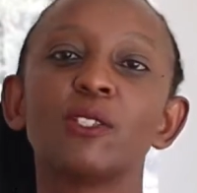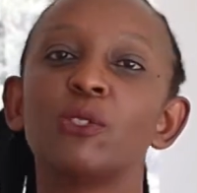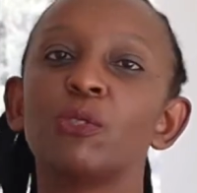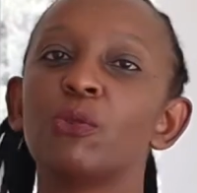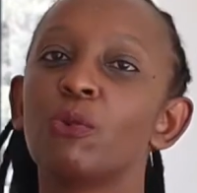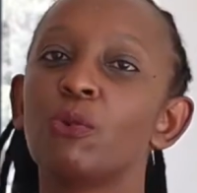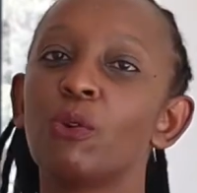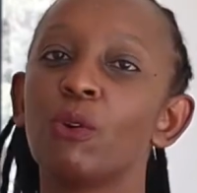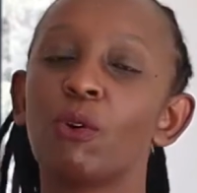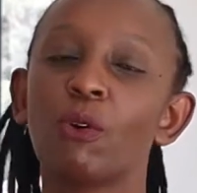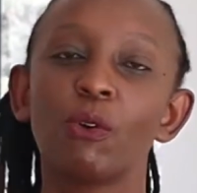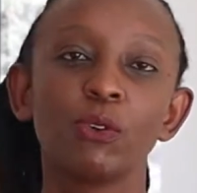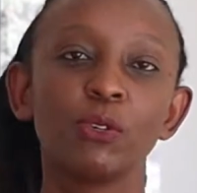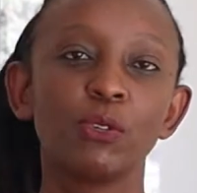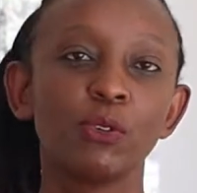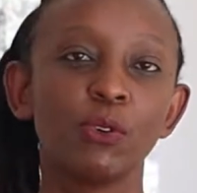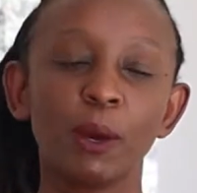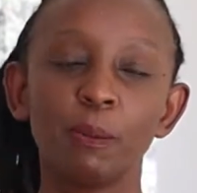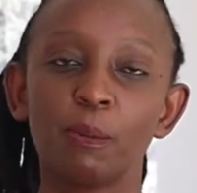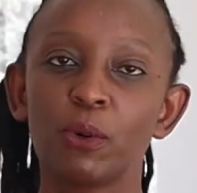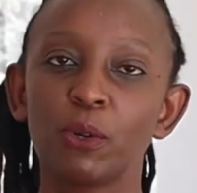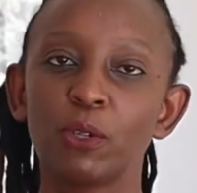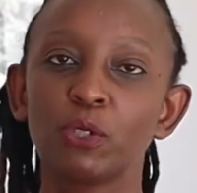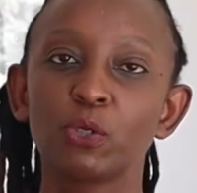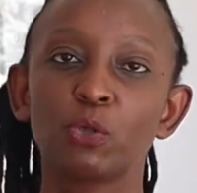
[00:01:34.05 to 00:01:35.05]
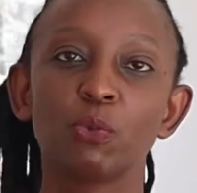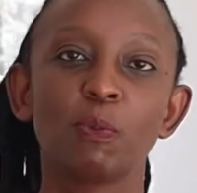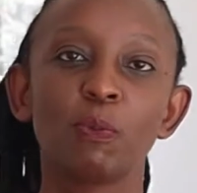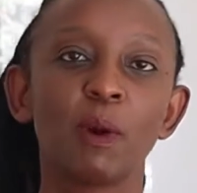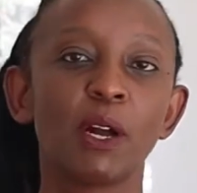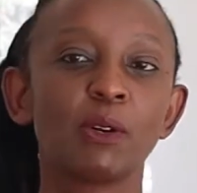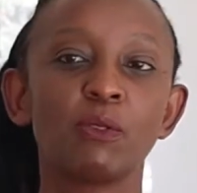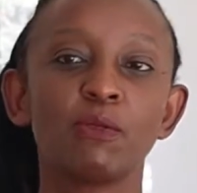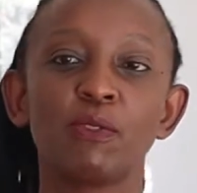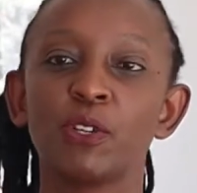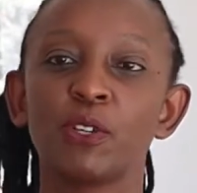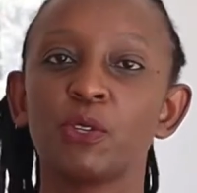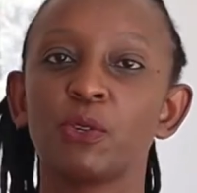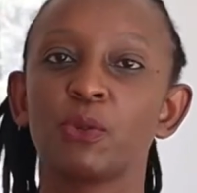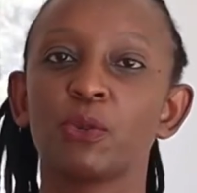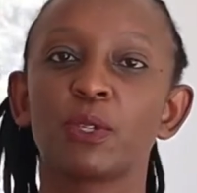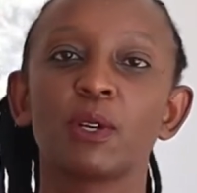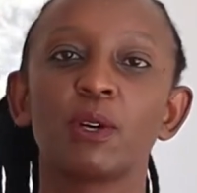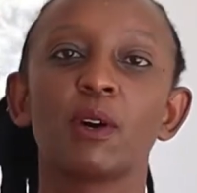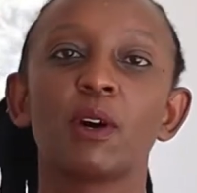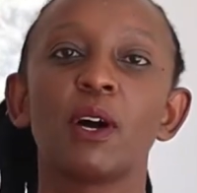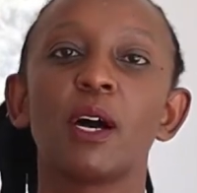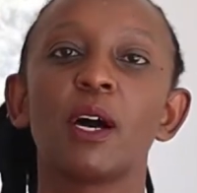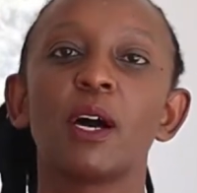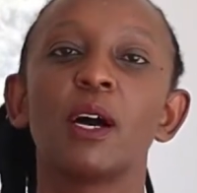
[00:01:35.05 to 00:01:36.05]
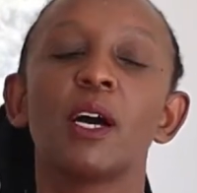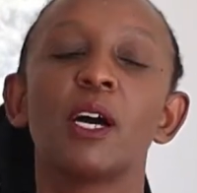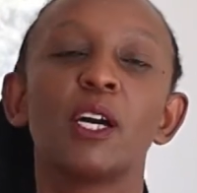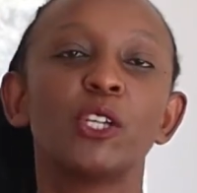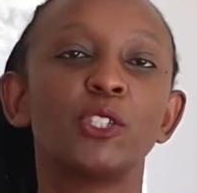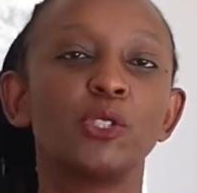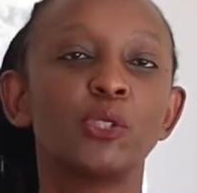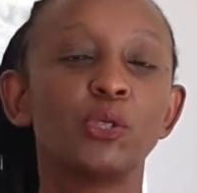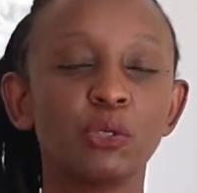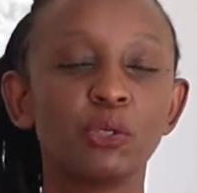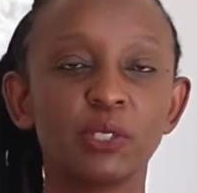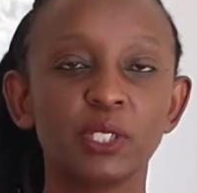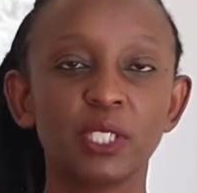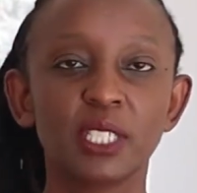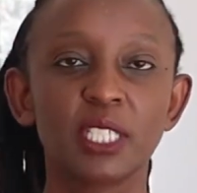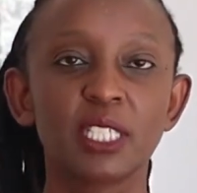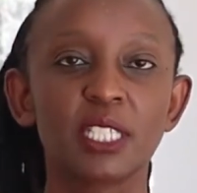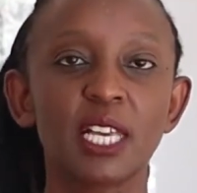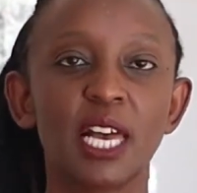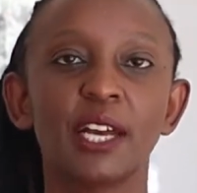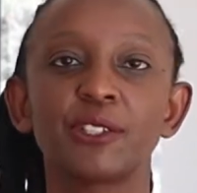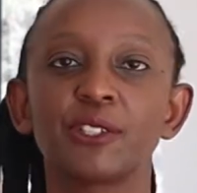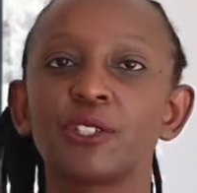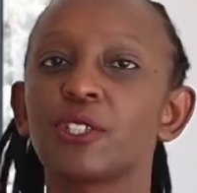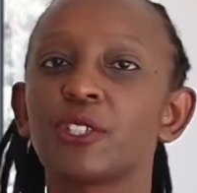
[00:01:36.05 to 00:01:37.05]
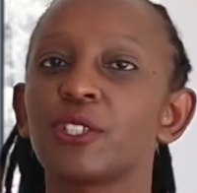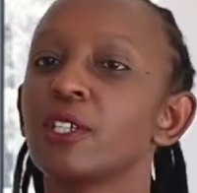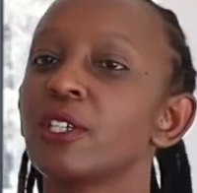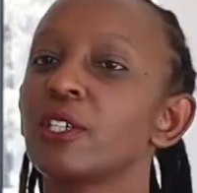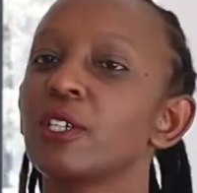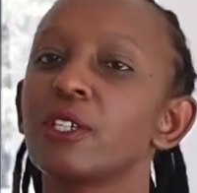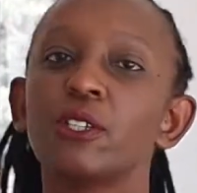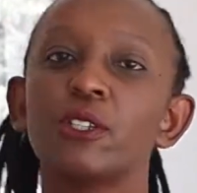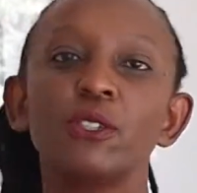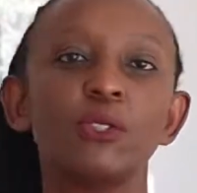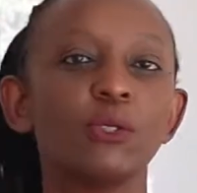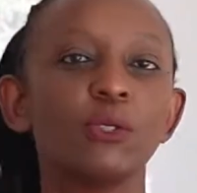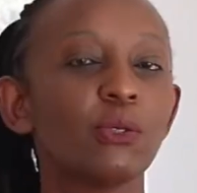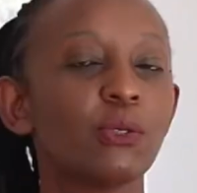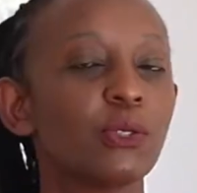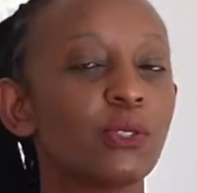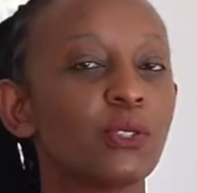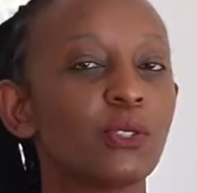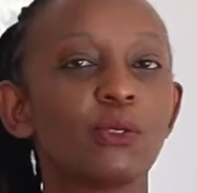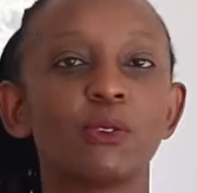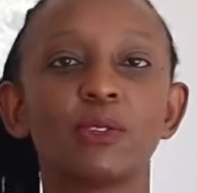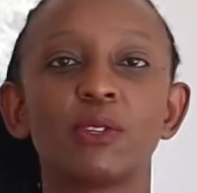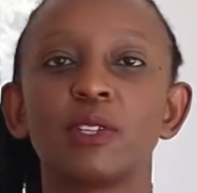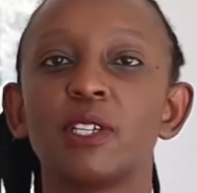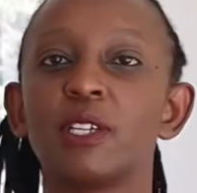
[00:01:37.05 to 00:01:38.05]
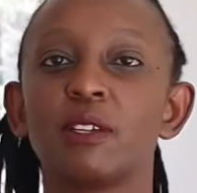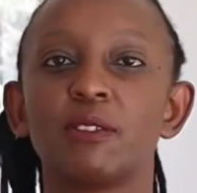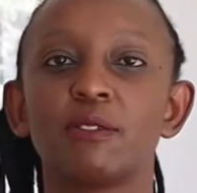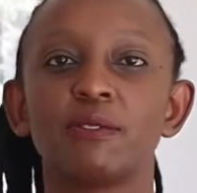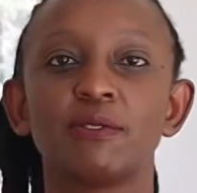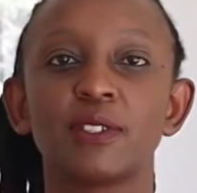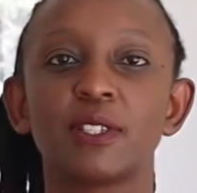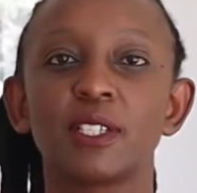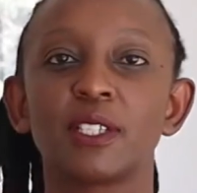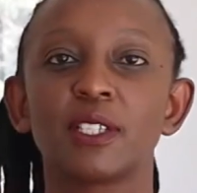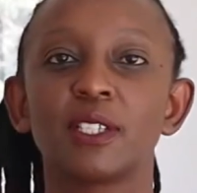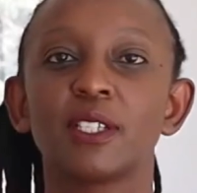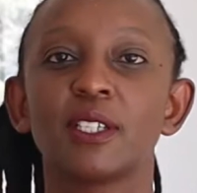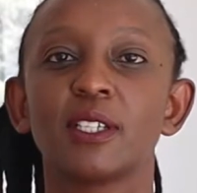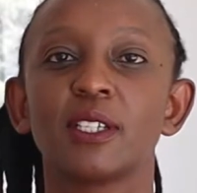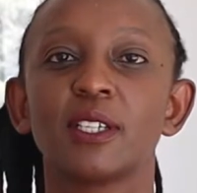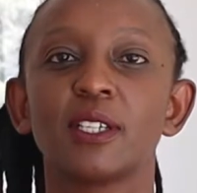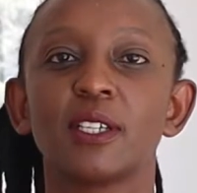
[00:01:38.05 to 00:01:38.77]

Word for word: You you're able to maneuver. You uh, do research. Use your gifts.